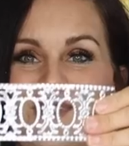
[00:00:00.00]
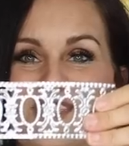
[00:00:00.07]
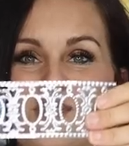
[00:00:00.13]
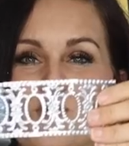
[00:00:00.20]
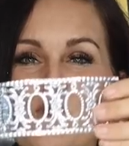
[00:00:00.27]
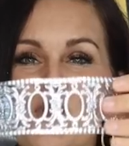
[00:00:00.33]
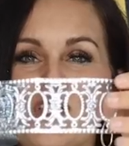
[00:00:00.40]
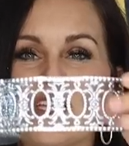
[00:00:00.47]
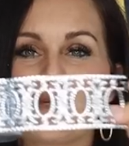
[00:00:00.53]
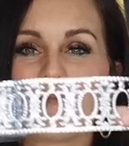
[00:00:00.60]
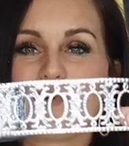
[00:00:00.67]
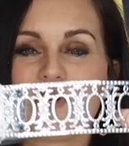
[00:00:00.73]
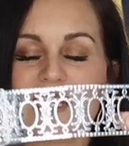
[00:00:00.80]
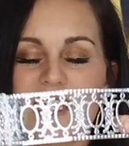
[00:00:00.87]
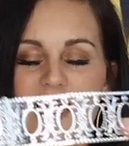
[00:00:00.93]
it's a really
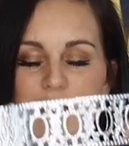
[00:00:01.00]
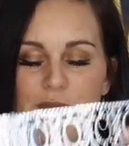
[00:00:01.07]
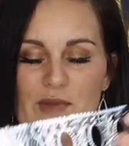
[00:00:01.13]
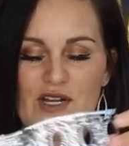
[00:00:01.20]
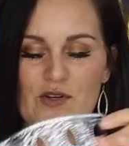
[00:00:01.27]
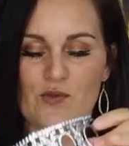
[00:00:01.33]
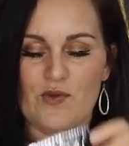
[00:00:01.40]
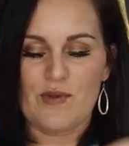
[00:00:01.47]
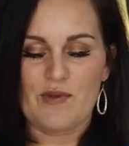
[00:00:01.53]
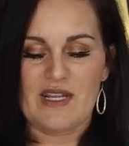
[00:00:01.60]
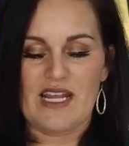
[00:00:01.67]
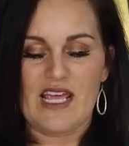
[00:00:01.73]
pretty metal ribbon.